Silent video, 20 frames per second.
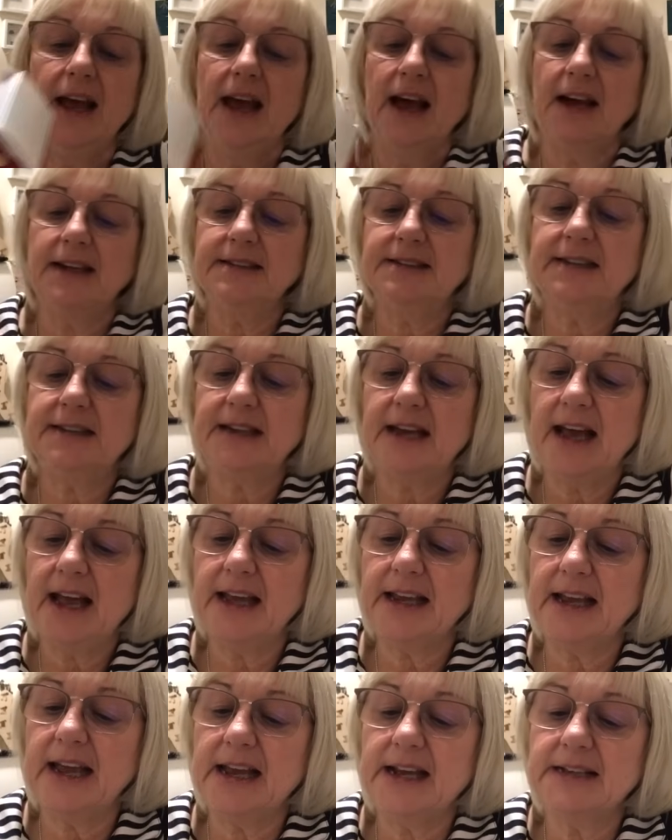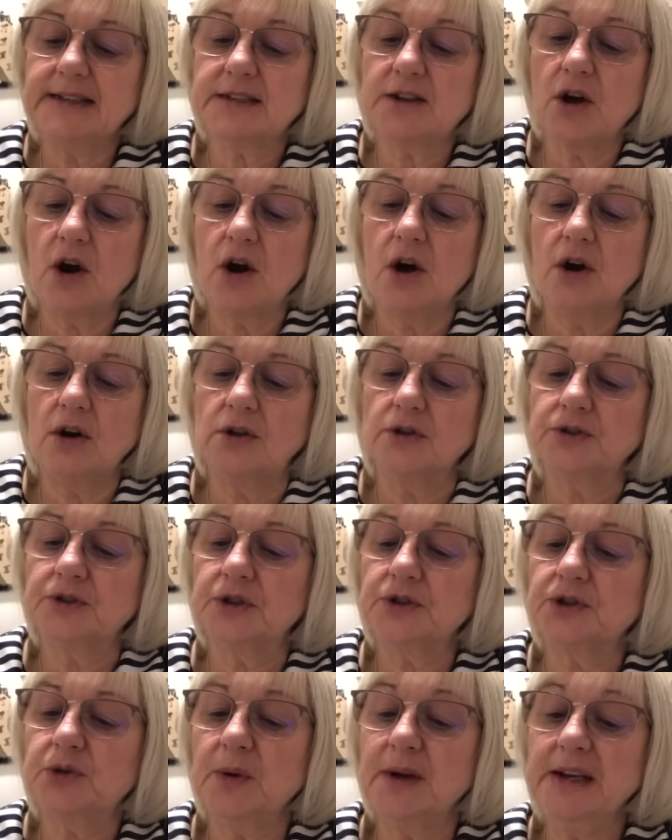And today is called
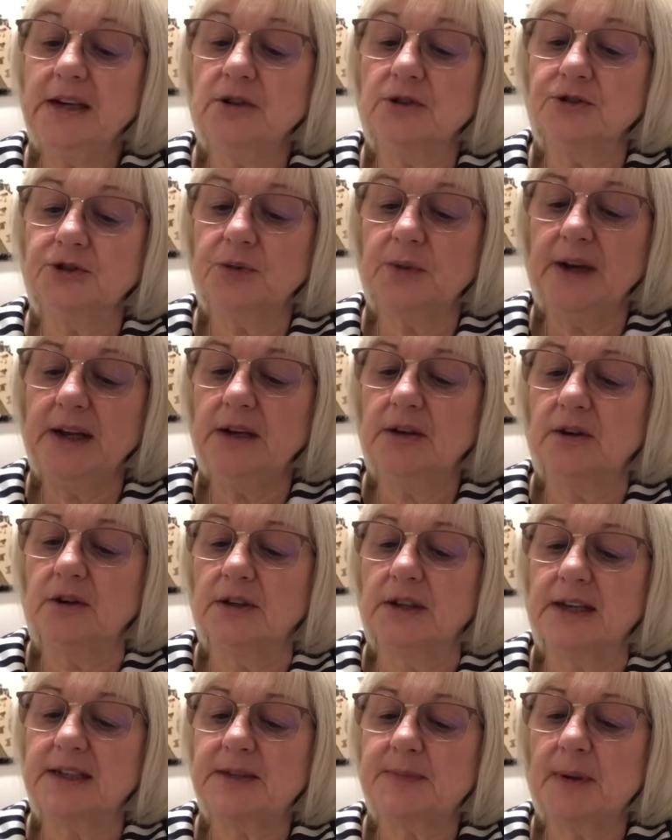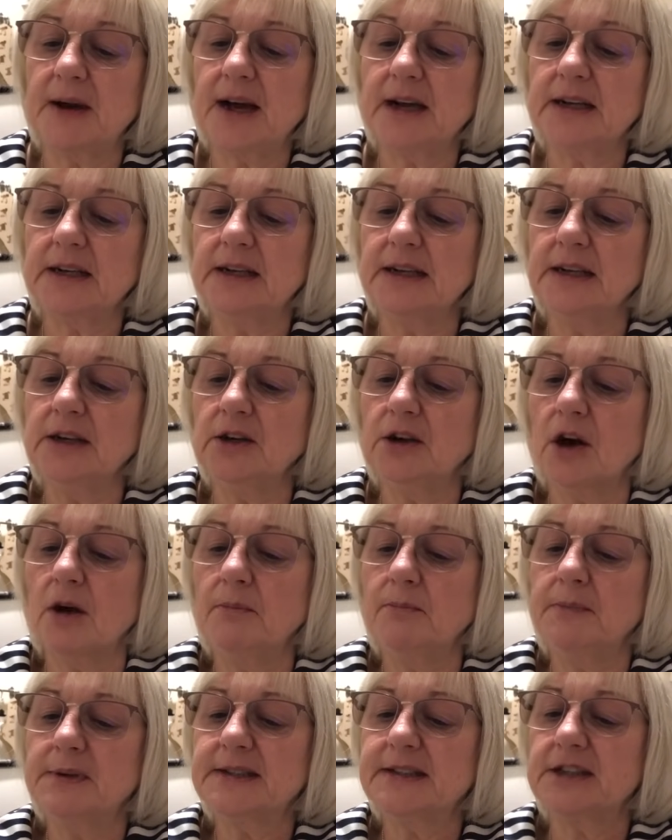Twinkle Twinkle, a sparkling
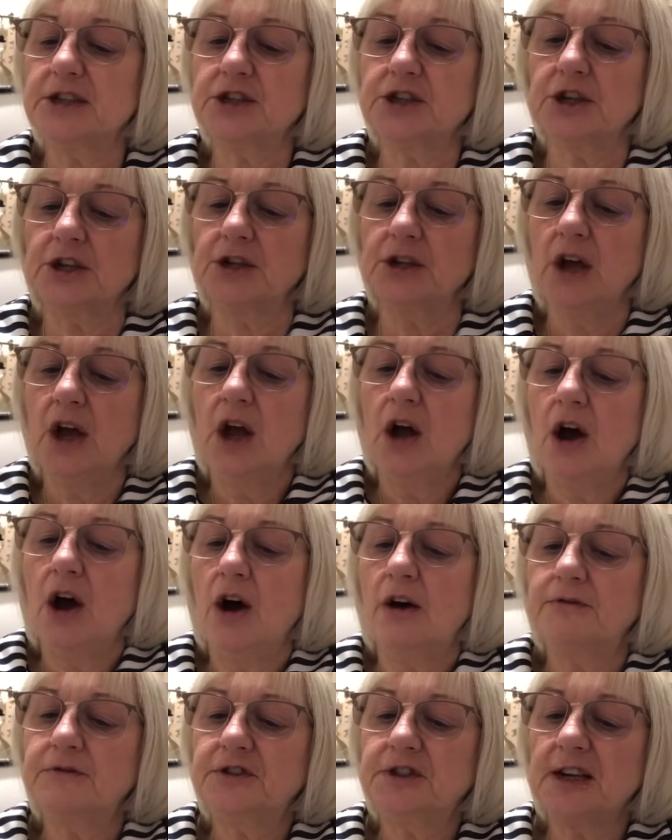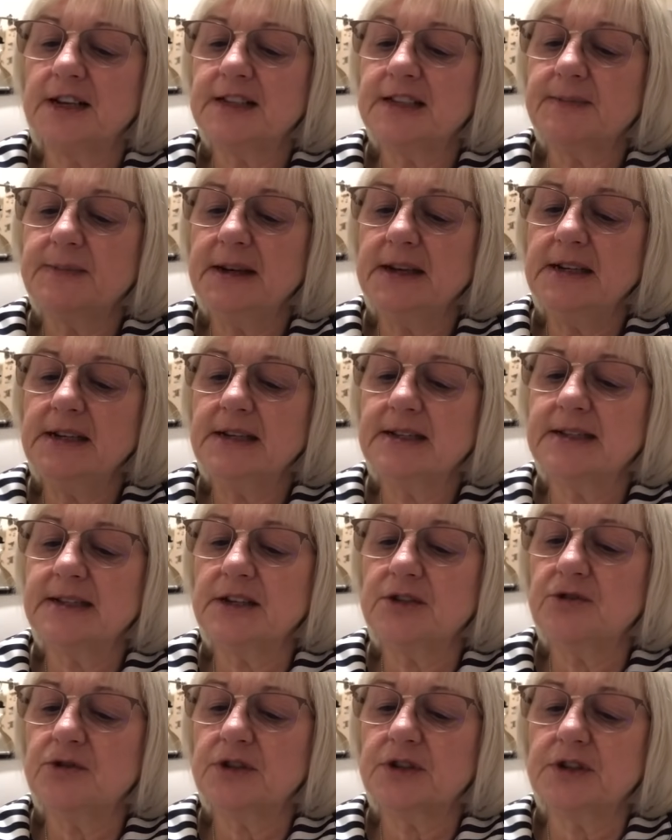composition of jasmine,
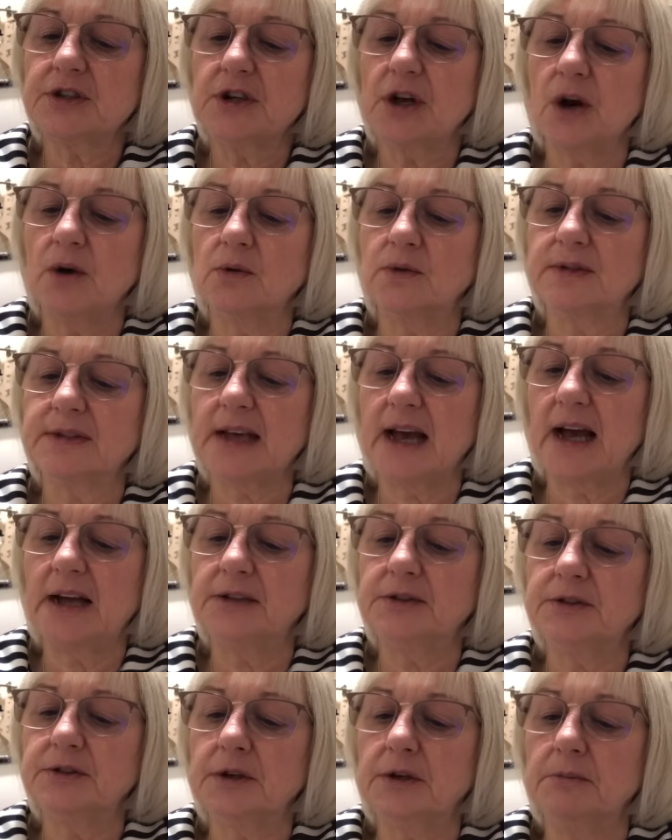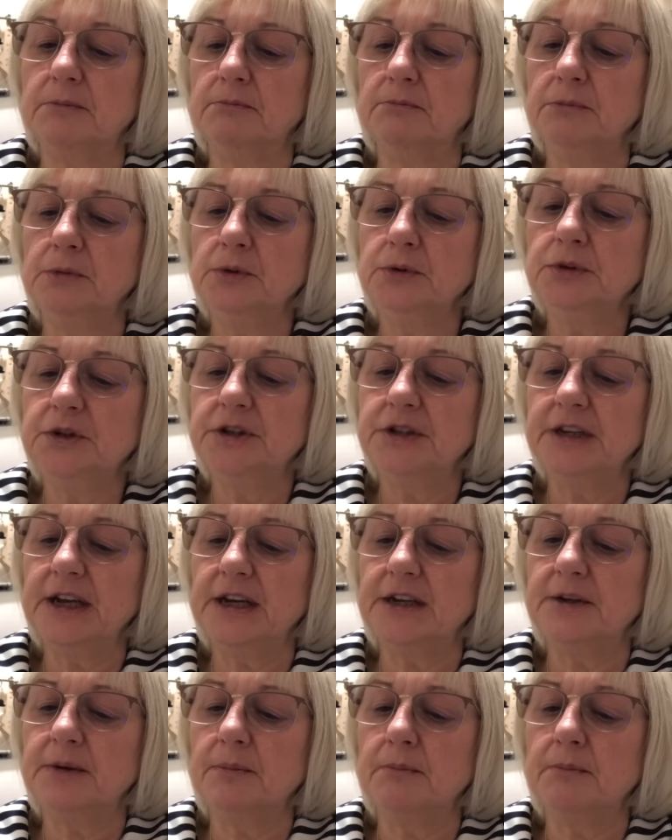citrus notes and mugute,